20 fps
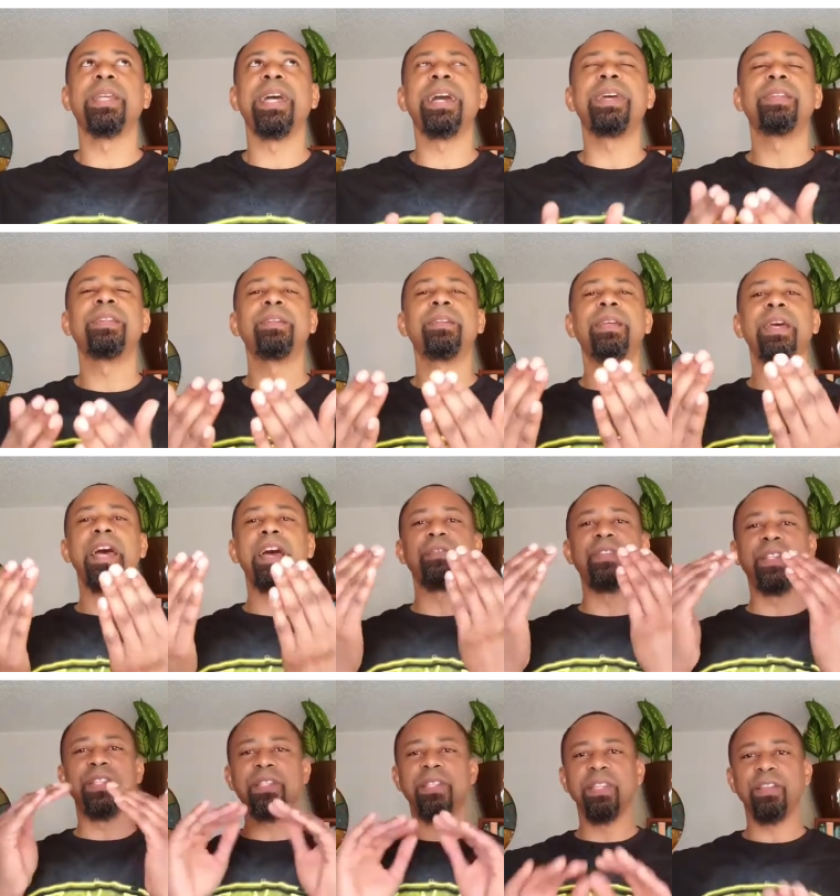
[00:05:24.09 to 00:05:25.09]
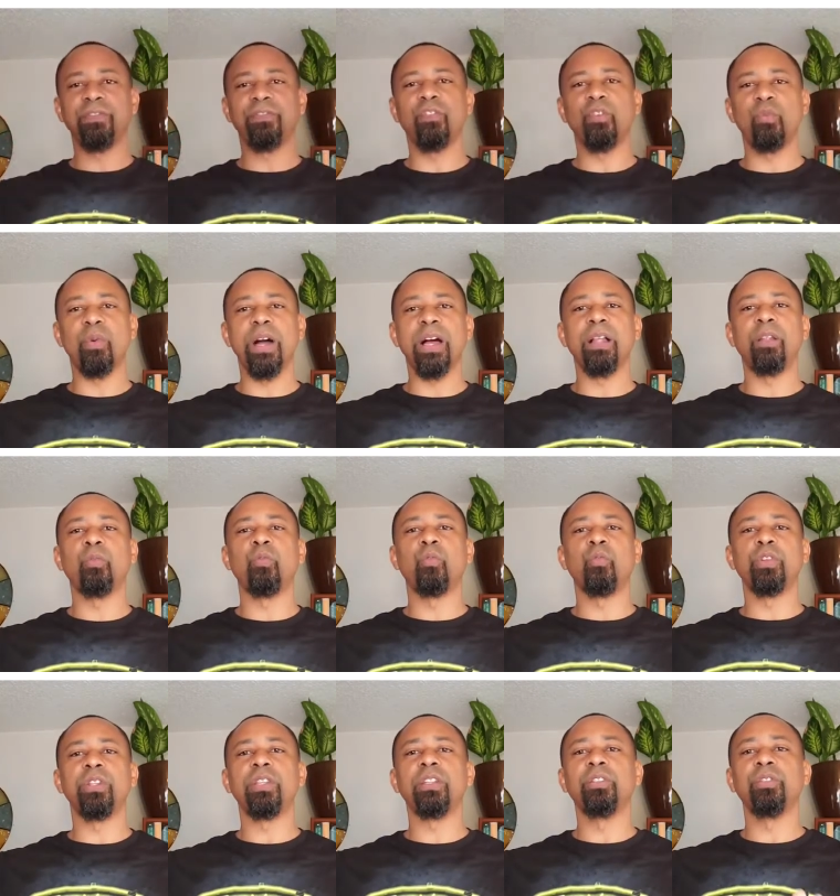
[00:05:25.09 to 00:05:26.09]
kind of have it sit for a
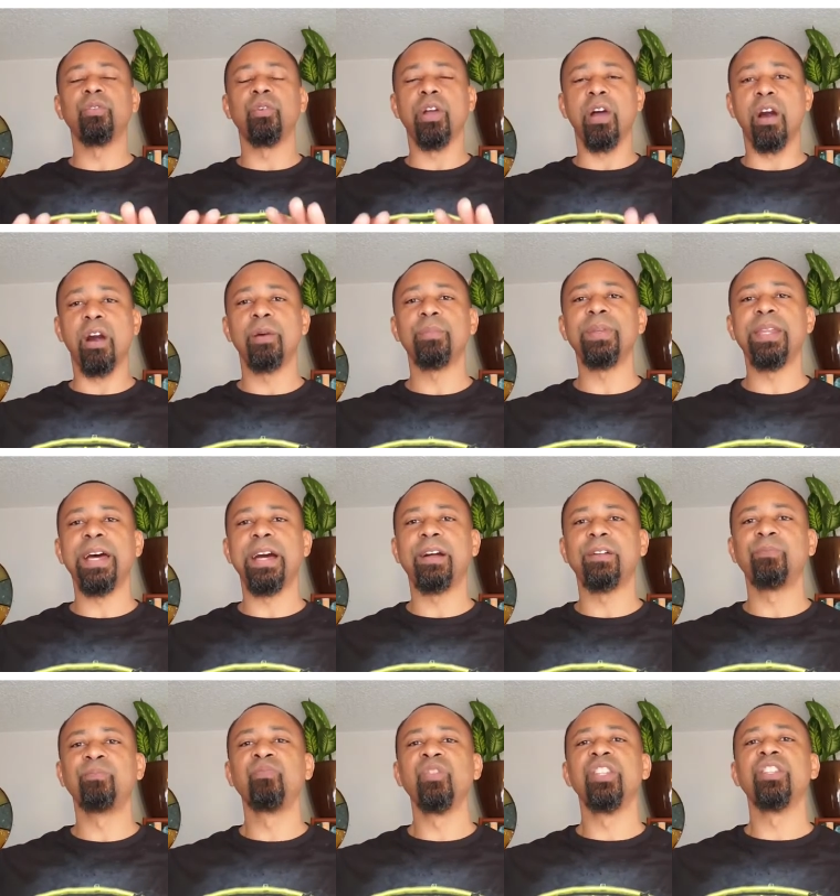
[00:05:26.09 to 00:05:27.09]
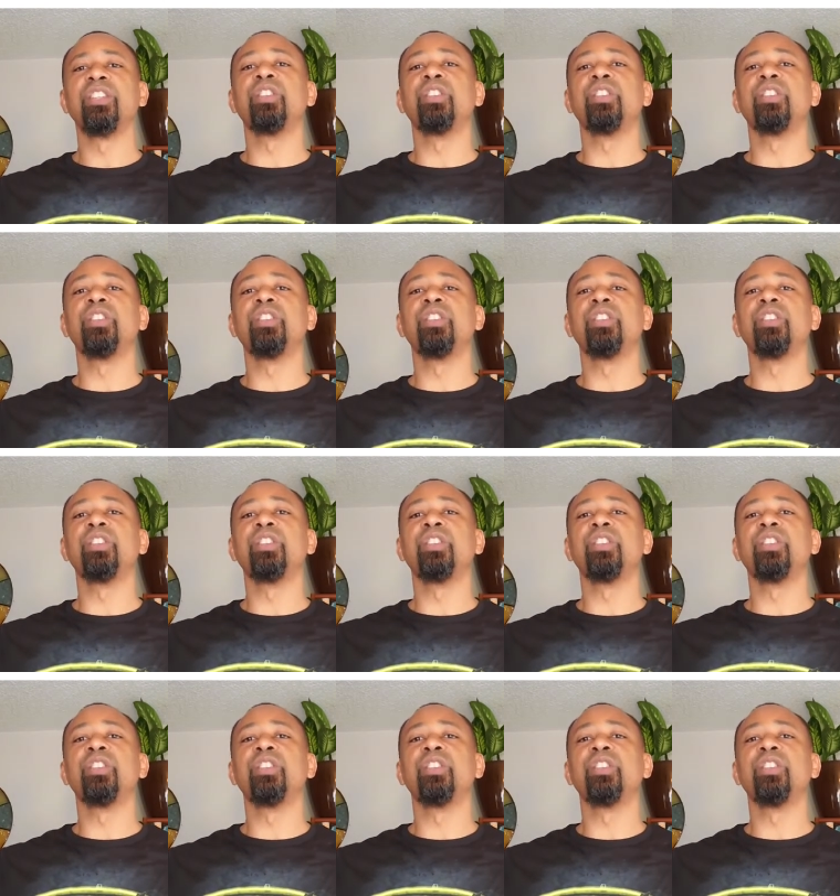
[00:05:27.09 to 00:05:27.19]
while till you calm down,